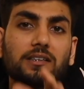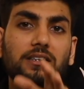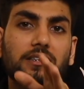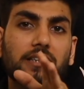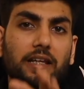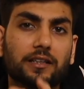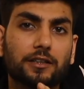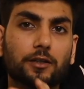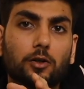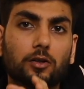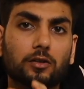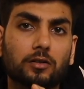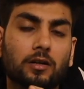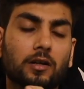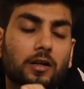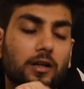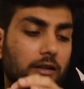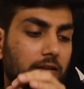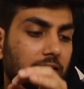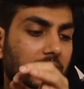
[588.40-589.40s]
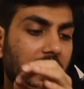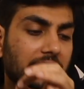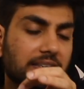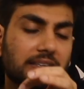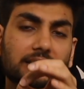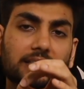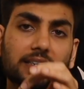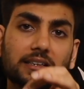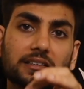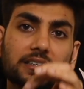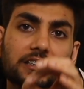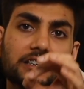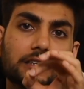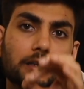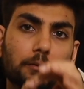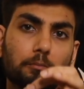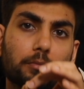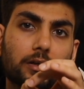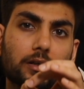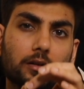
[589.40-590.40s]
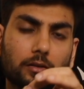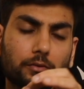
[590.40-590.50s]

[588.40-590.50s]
tenure, the SSSG number,